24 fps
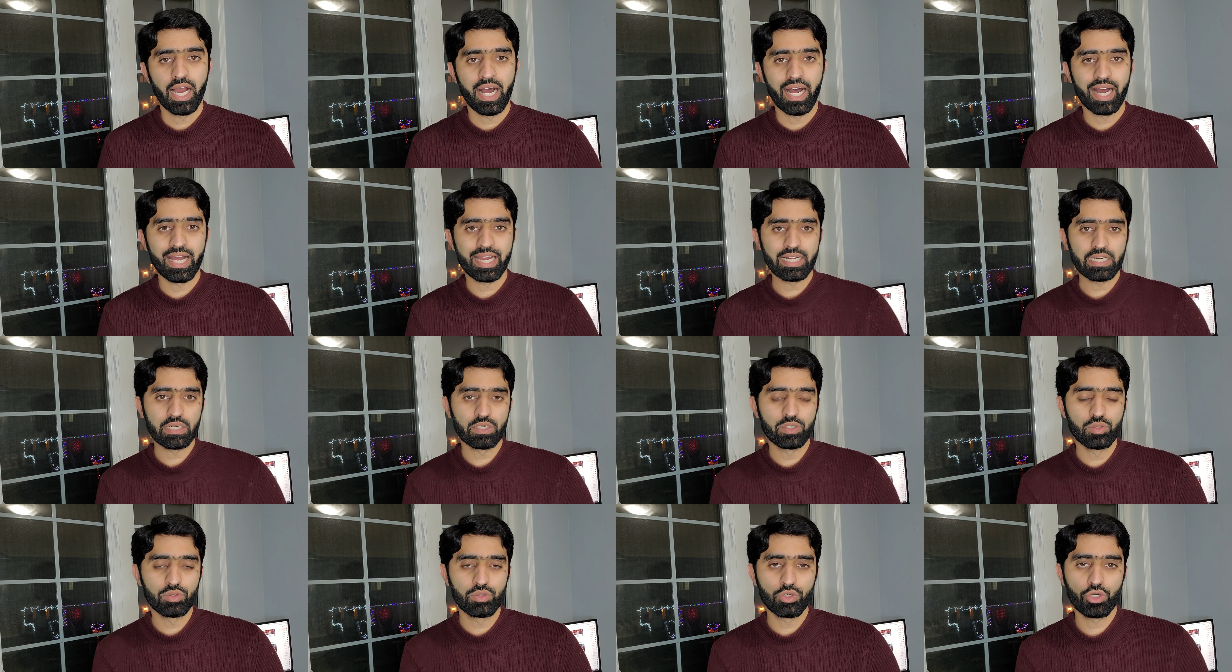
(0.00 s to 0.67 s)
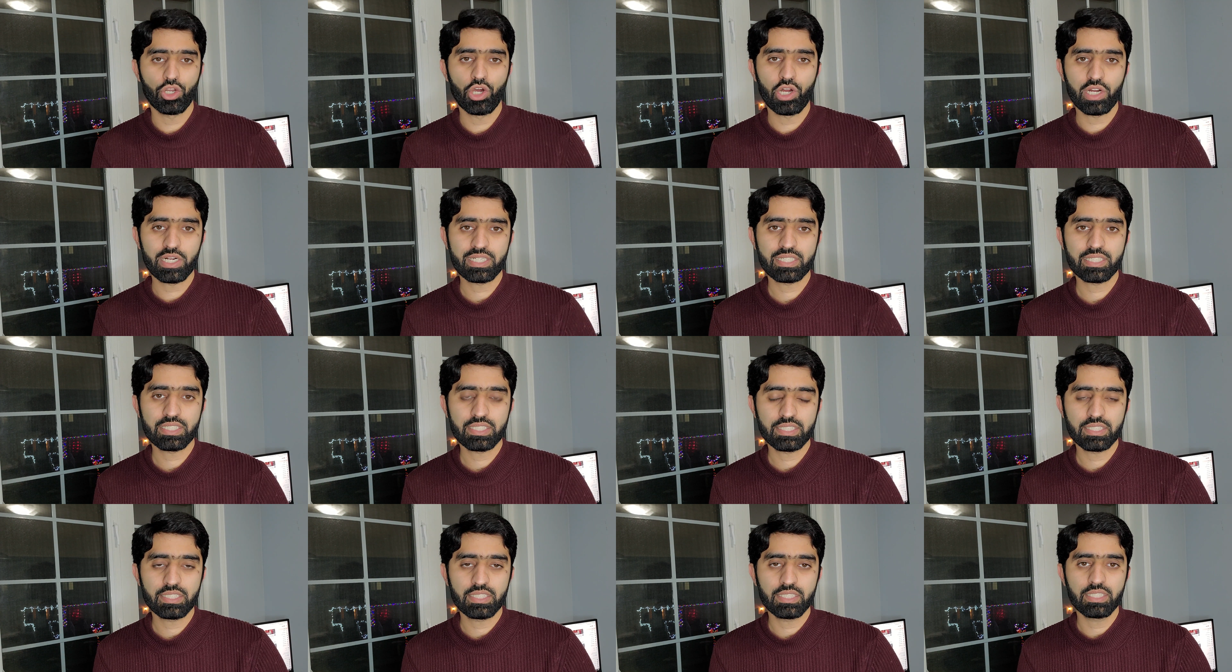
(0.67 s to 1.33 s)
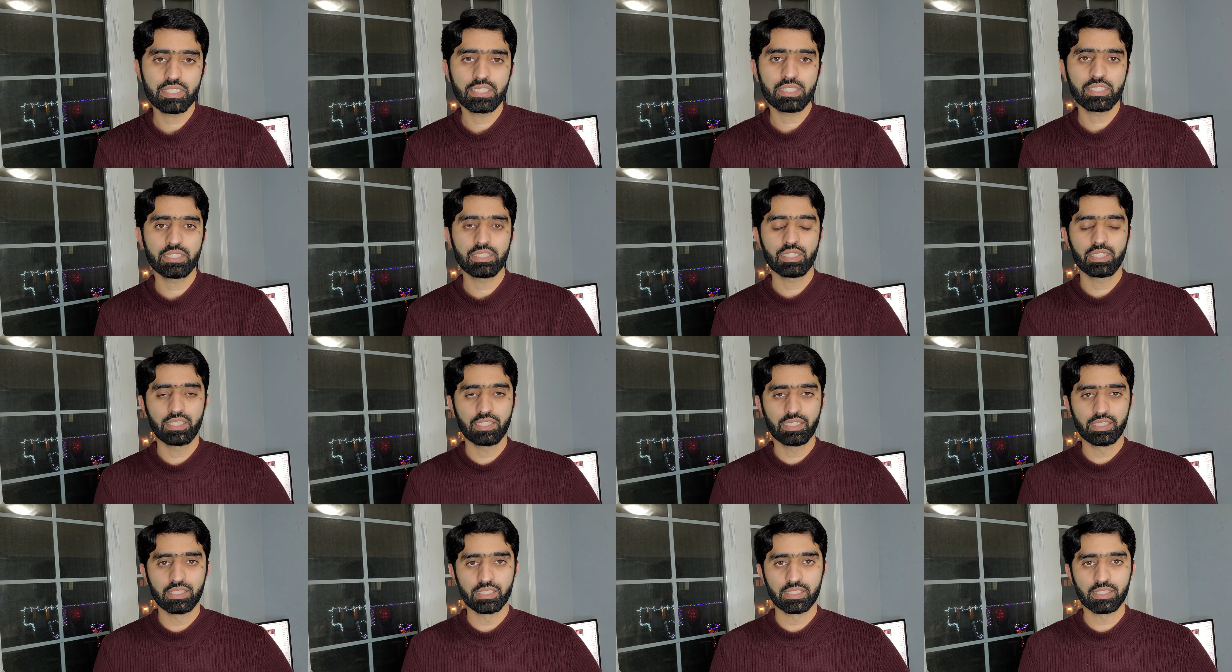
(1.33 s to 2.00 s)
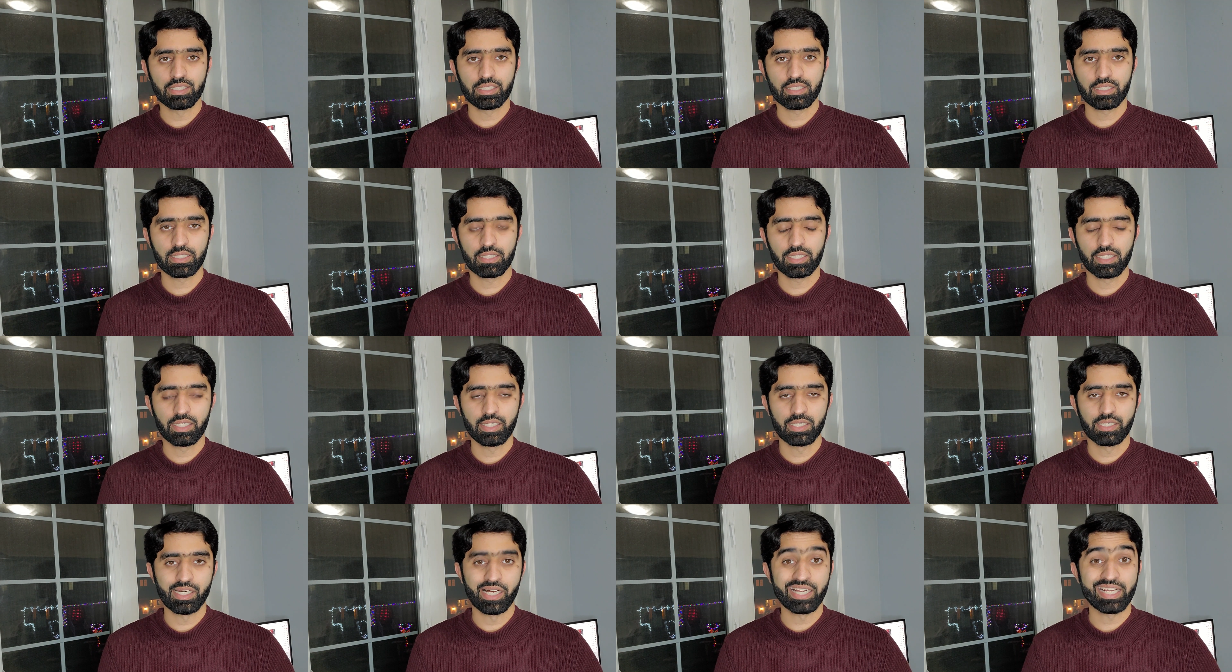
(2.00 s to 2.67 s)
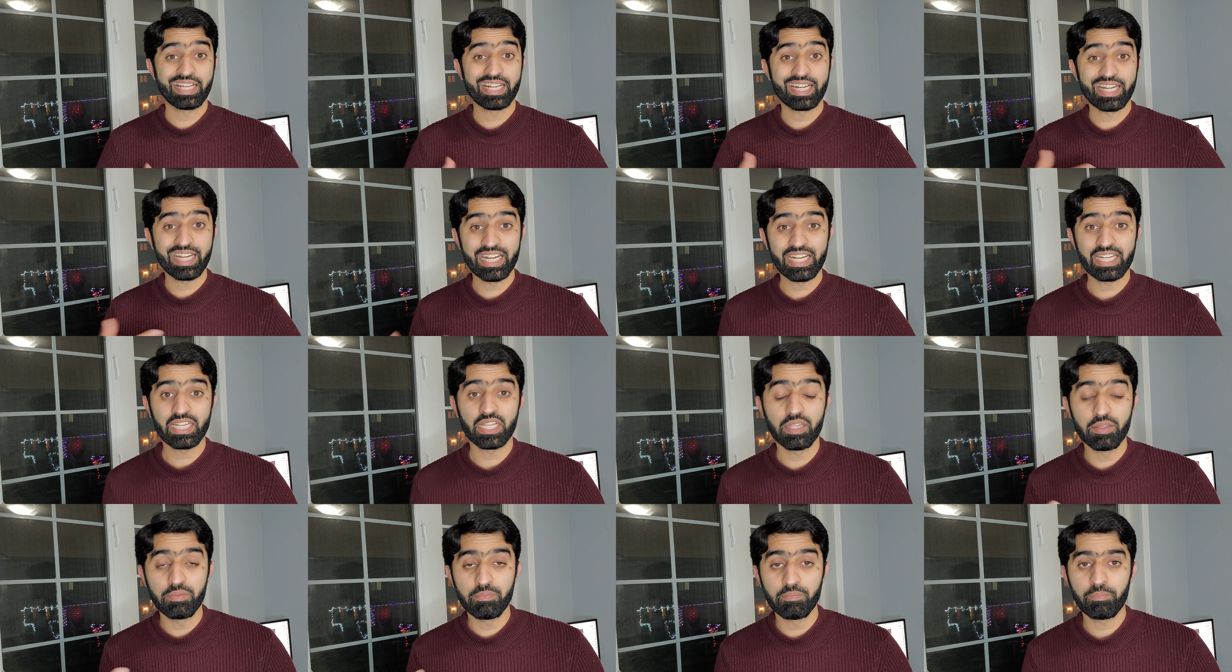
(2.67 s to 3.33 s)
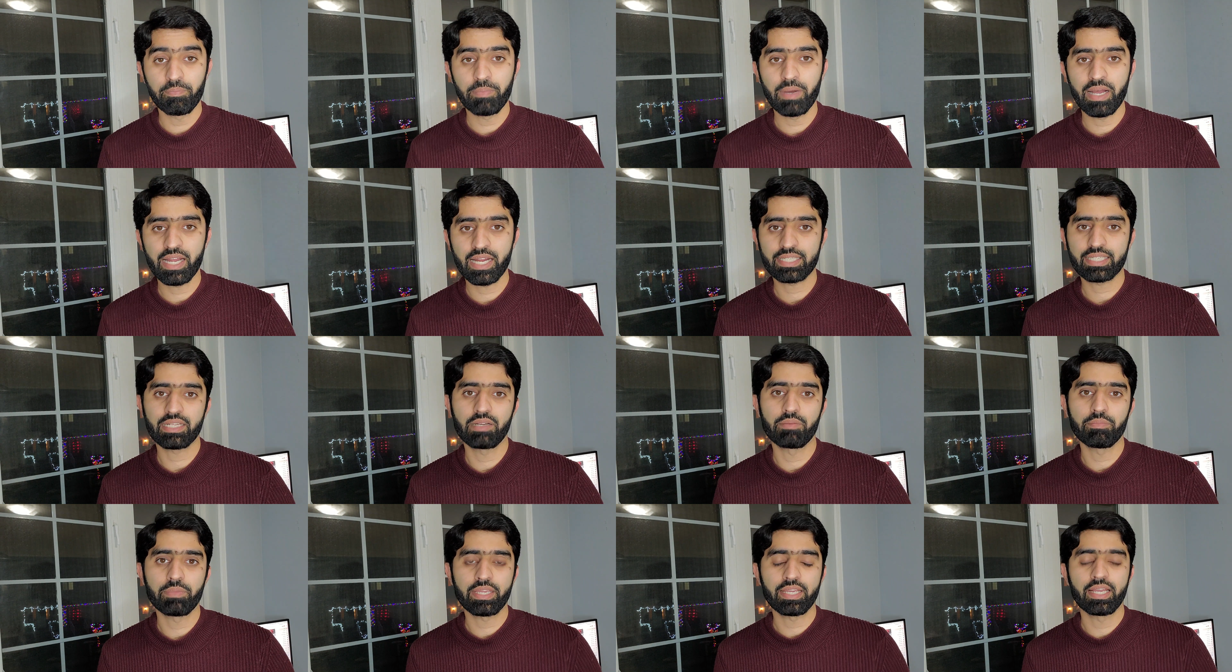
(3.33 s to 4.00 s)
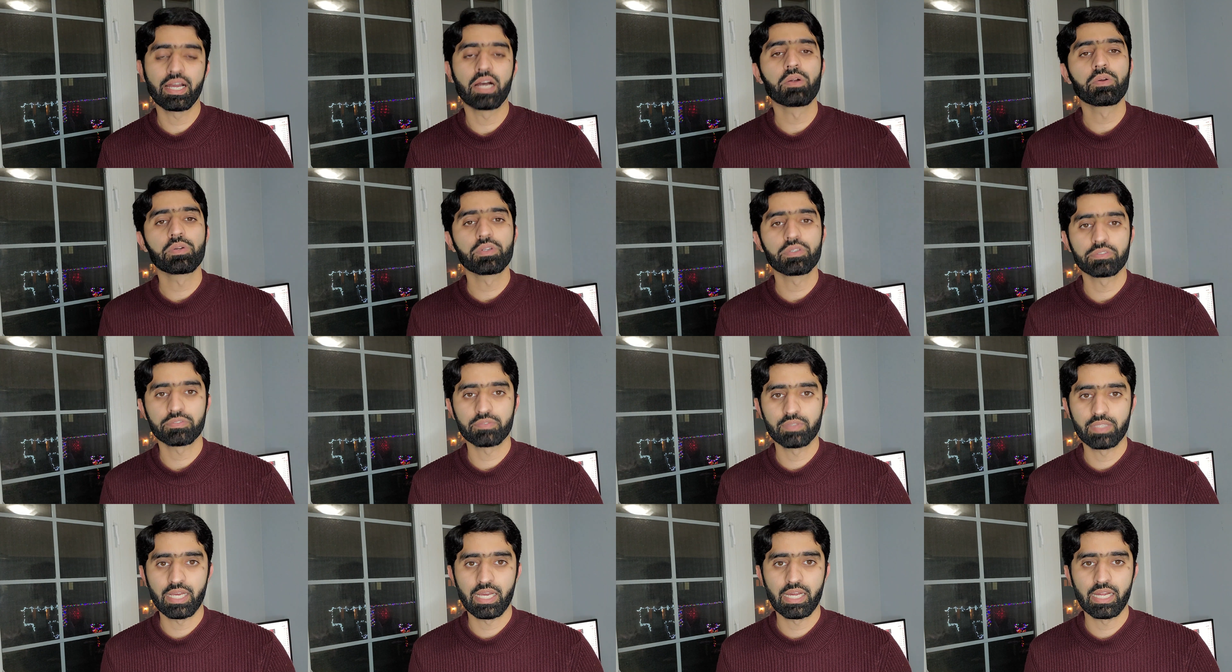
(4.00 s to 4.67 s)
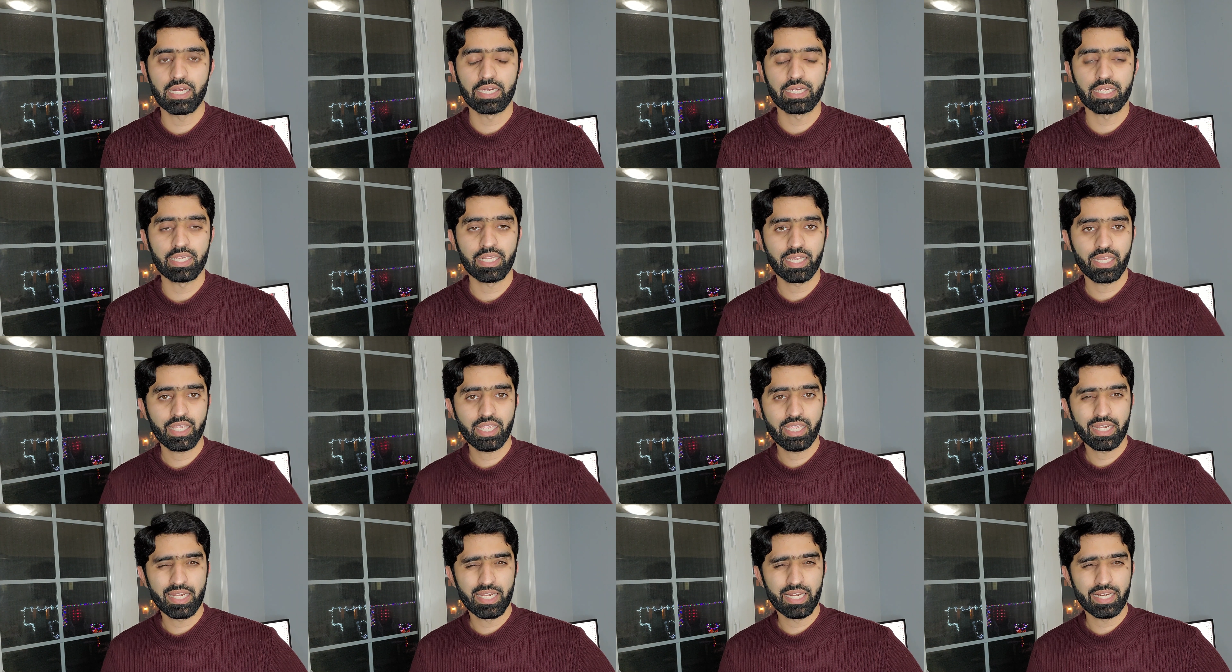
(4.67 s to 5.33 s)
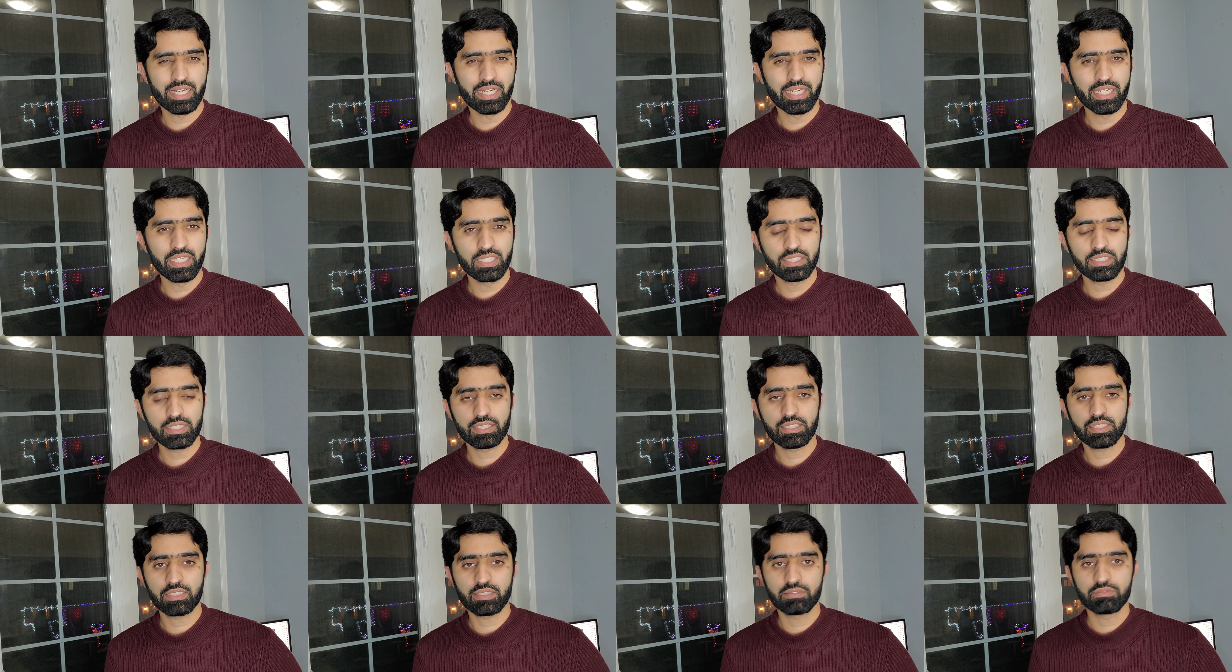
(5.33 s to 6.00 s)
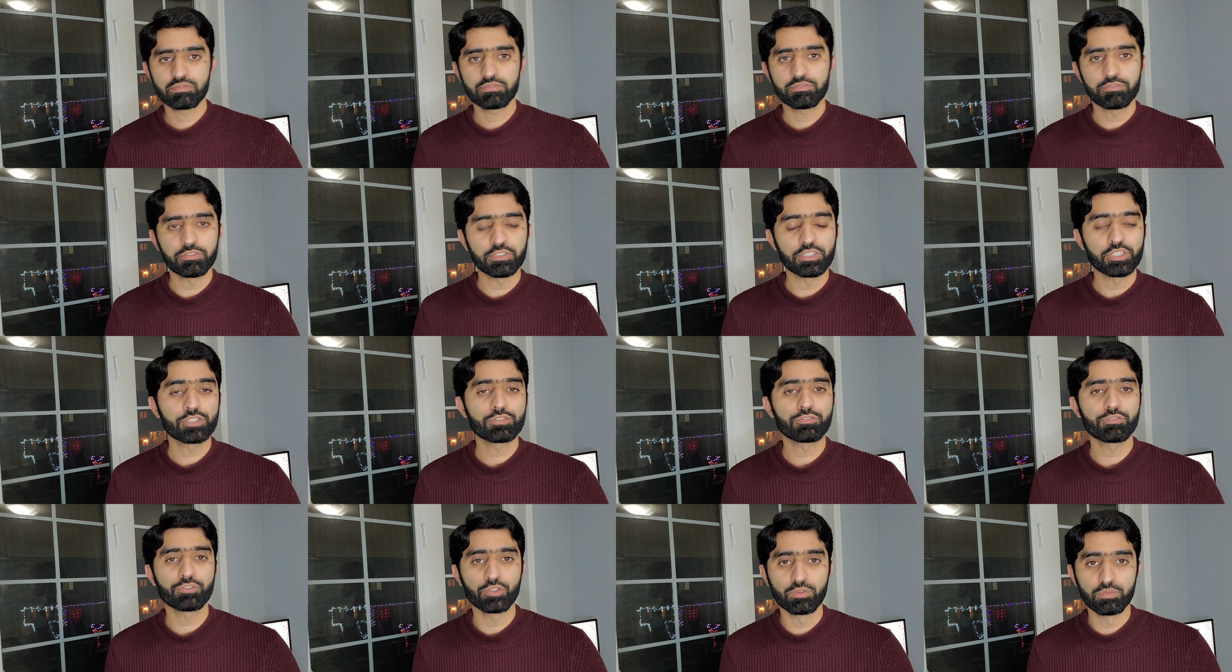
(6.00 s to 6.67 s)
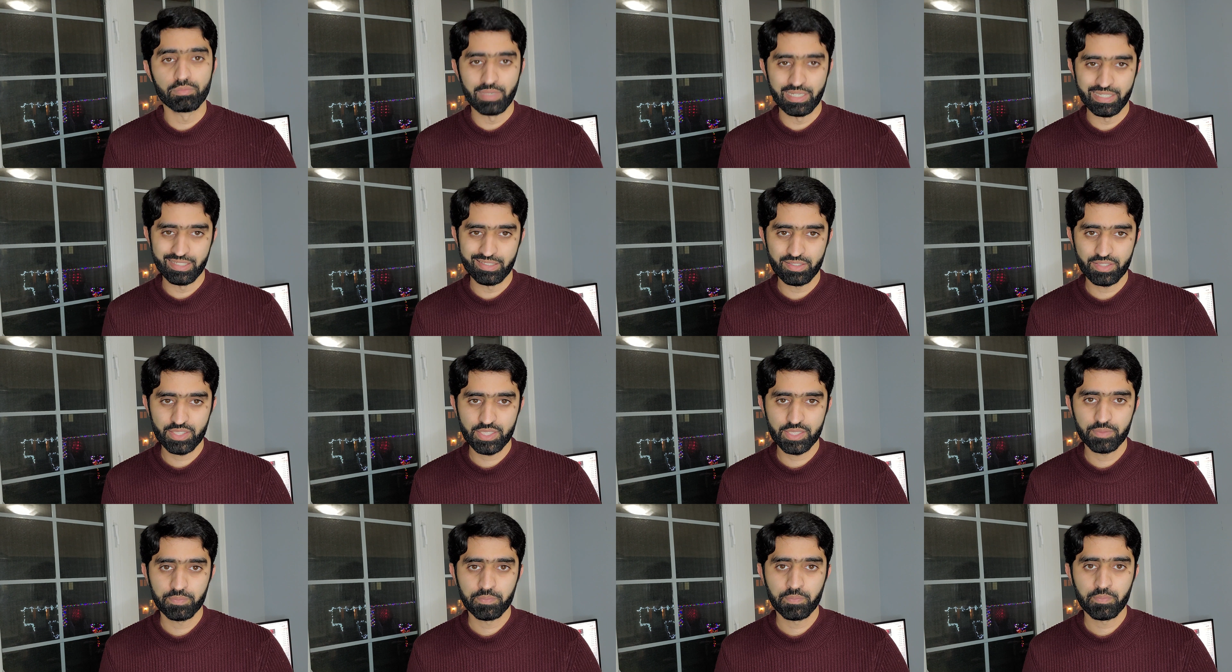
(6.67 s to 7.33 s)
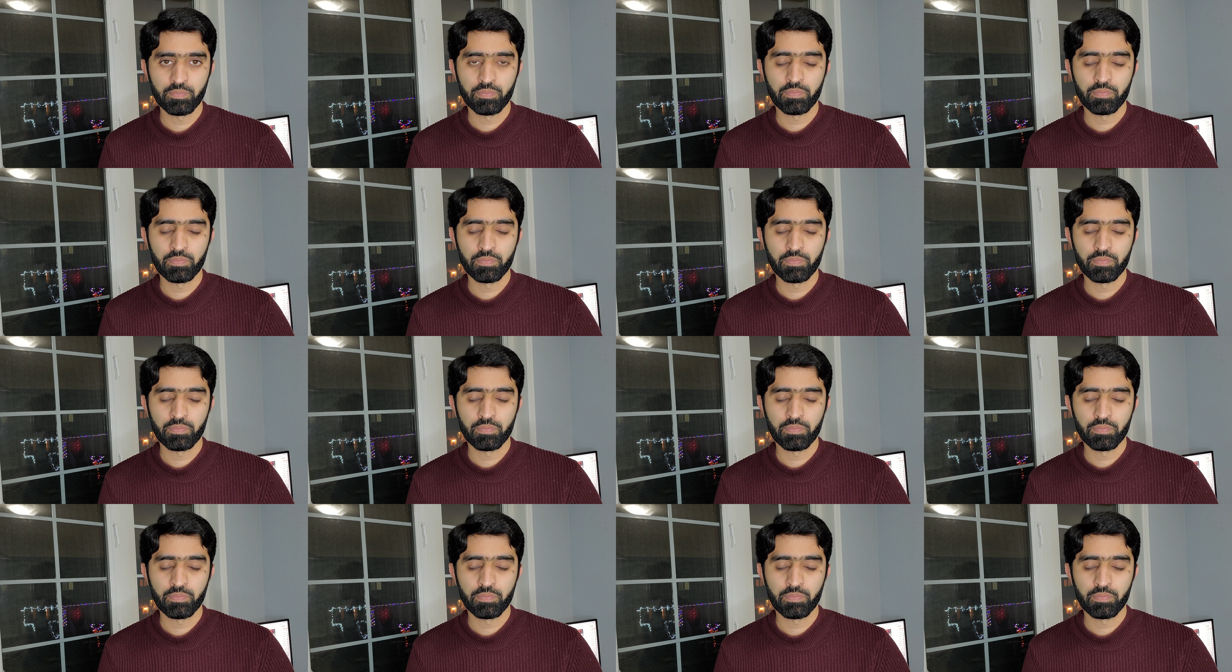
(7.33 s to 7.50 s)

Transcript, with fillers: I do not see the uh, a great impact coming out of that in at least first few months